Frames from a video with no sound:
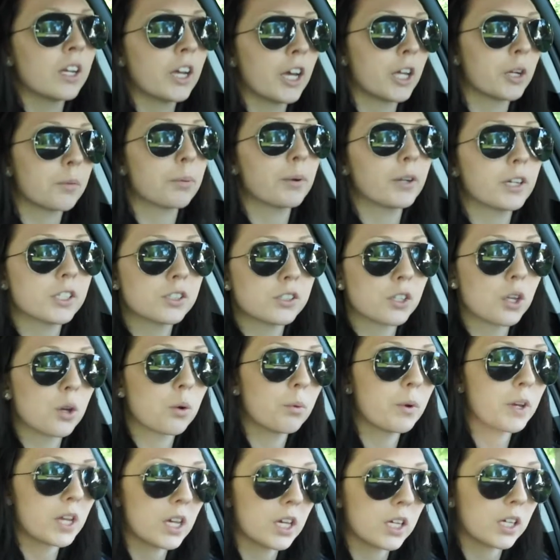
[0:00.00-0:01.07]
Had a pretty slow
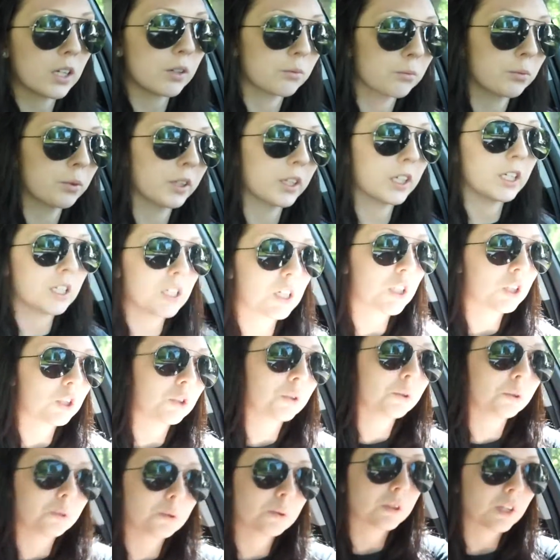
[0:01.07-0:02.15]
week, really didn't
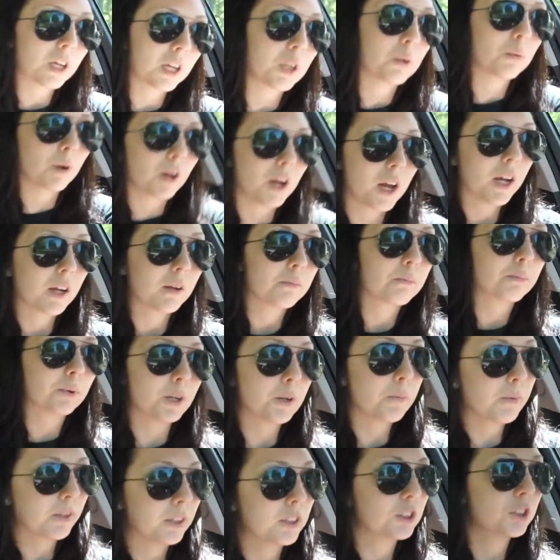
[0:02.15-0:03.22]
lose any weight,
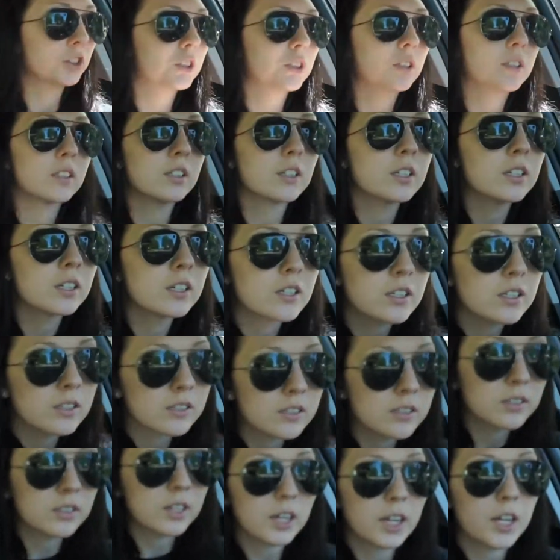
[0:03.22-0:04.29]
pretty much
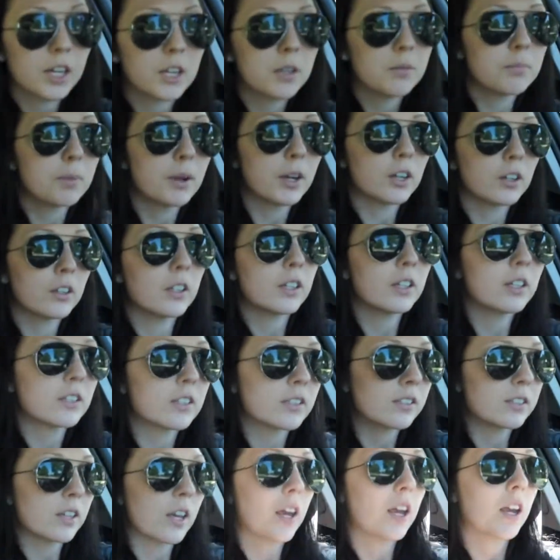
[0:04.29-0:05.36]
stayed barely the
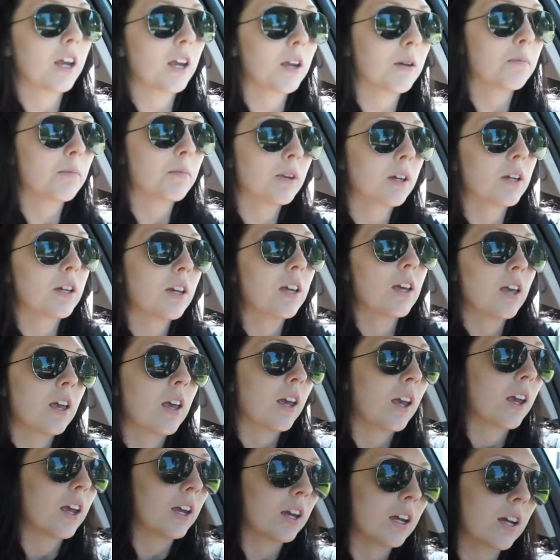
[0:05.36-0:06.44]
same,
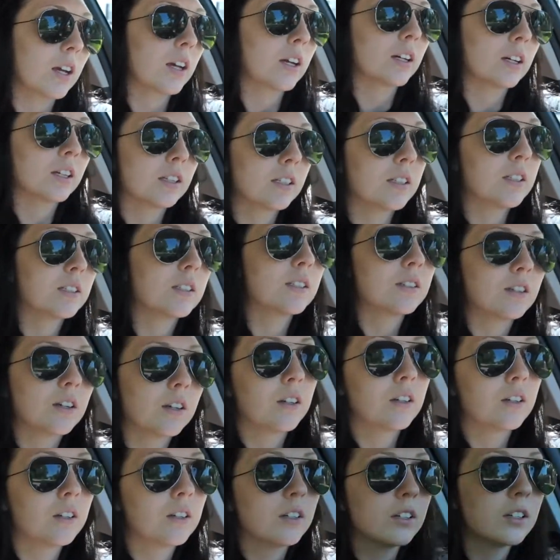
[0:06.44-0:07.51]
and
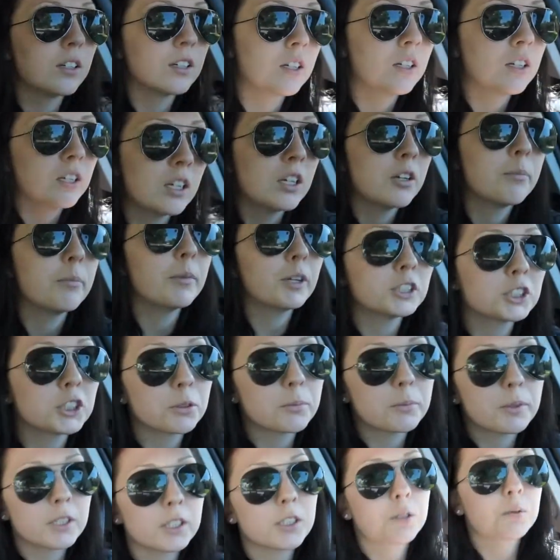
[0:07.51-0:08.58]

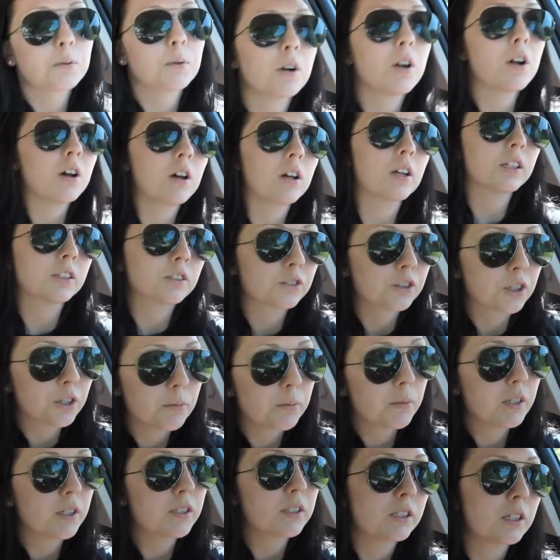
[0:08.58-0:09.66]
measurements were all
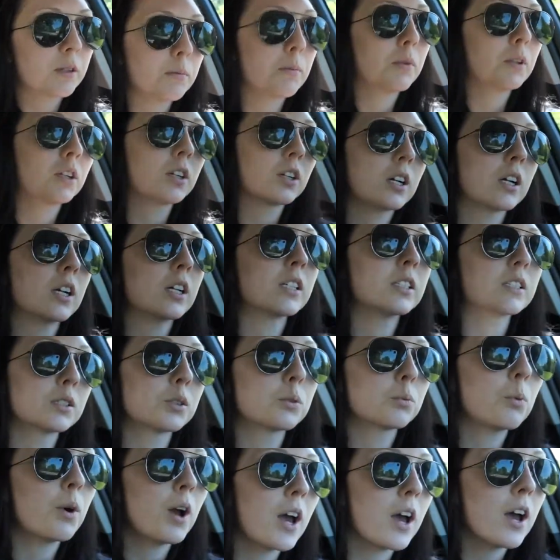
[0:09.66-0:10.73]
extremely similar
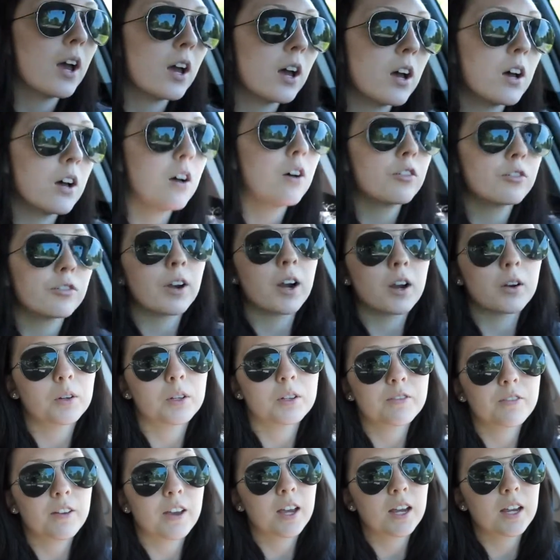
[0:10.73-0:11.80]
as well,
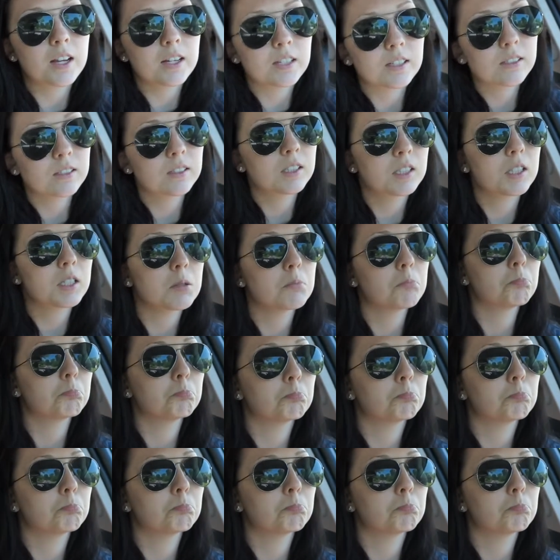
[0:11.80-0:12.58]
frowny face,